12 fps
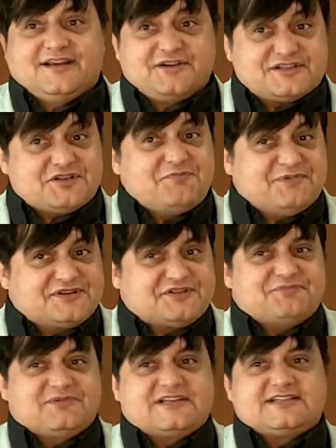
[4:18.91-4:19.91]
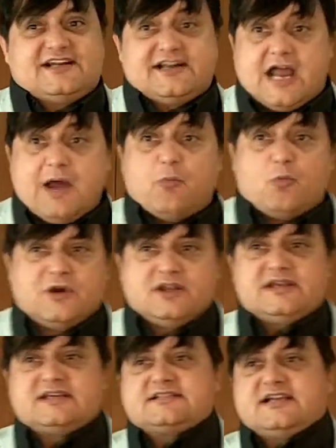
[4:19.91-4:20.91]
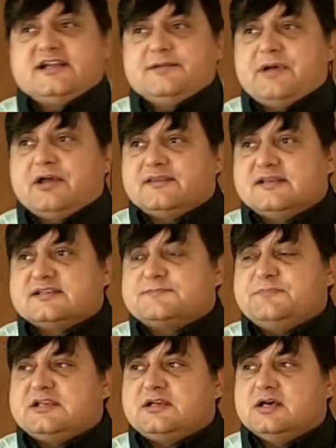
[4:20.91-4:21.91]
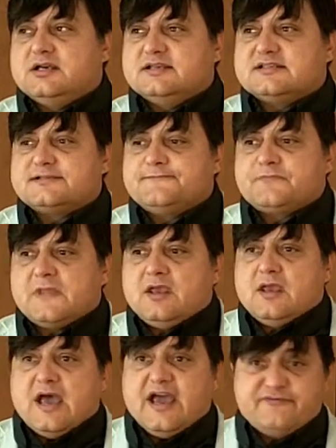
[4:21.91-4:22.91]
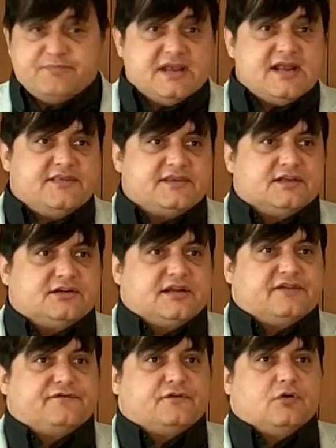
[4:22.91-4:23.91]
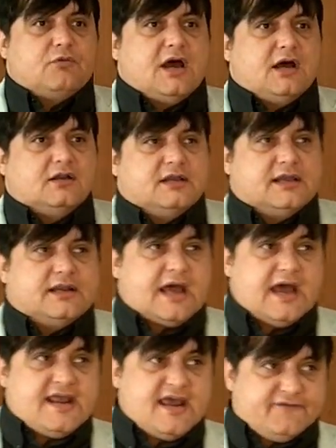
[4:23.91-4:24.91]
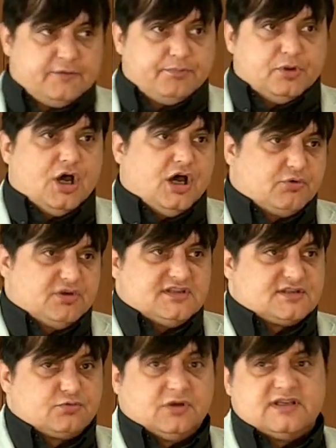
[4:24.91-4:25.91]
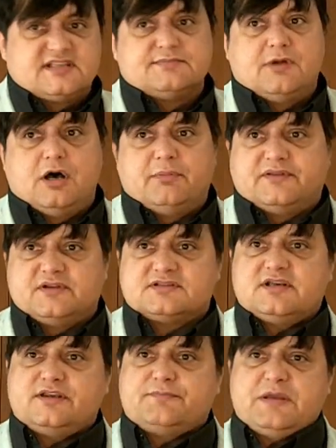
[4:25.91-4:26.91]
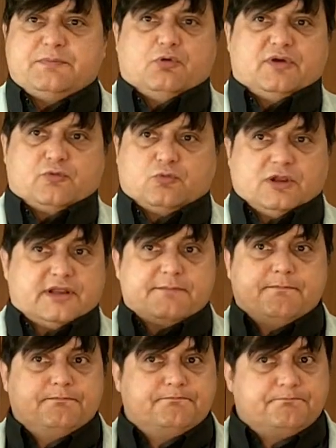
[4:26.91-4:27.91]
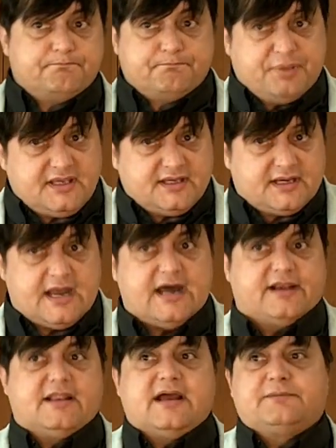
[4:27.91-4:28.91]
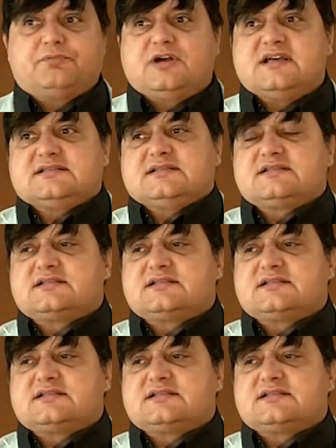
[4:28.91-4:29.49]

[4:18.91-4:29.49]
Super exciting. I'm really excited about this because I've been on the internet for a while, and I have a blog which is really small, but there's other people with really big online presence.